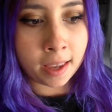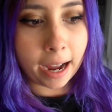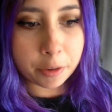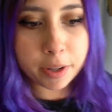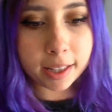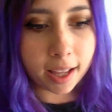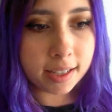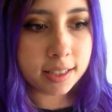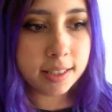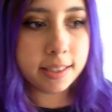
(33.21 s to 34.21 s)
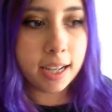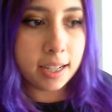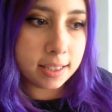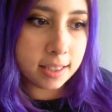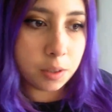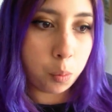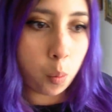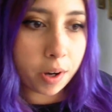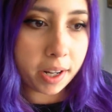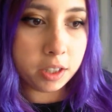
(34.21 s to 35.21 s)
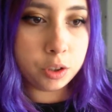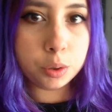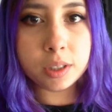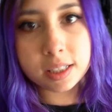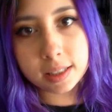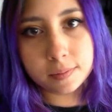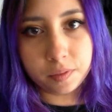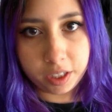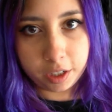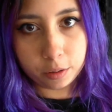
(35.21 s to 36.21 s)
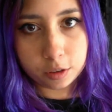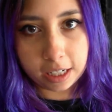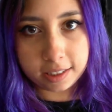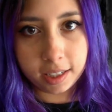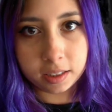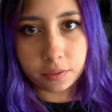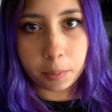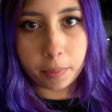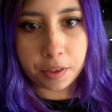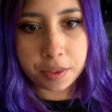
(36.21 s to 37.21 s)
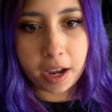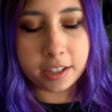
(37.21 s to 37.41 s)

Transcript: I realized that when I do these videos at the end of the month,